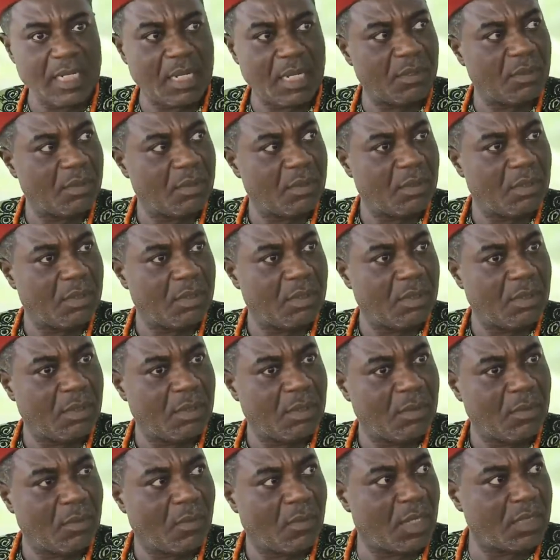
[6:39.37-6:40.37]
People I know,
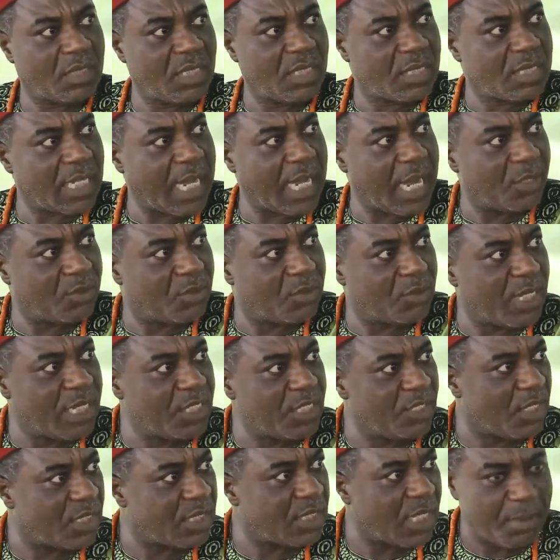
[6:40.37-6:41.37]
what is
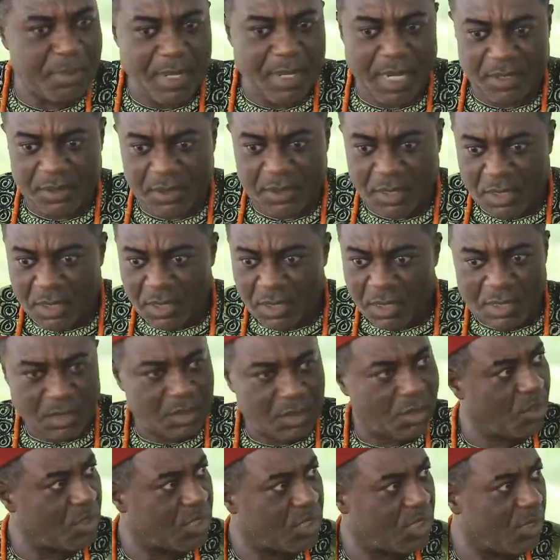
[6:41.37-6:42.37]
outrageous
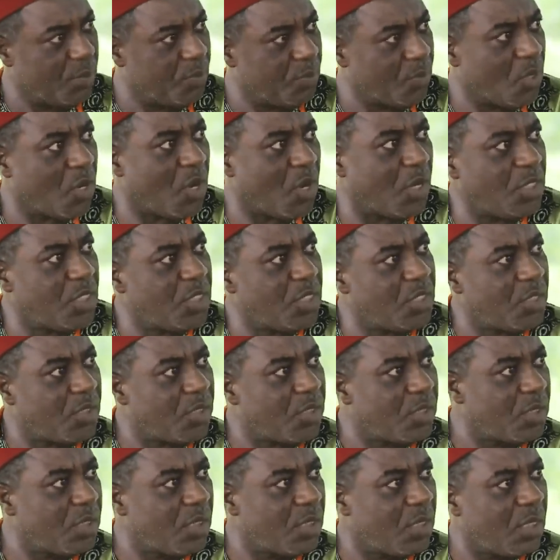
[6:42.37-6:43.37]
about those simple
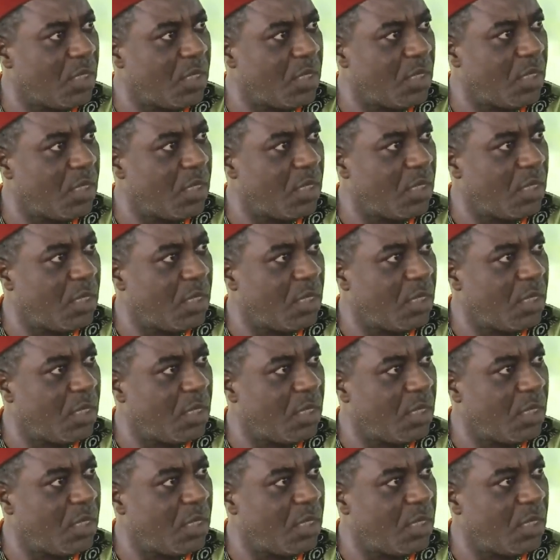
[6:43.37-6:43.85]
conditions?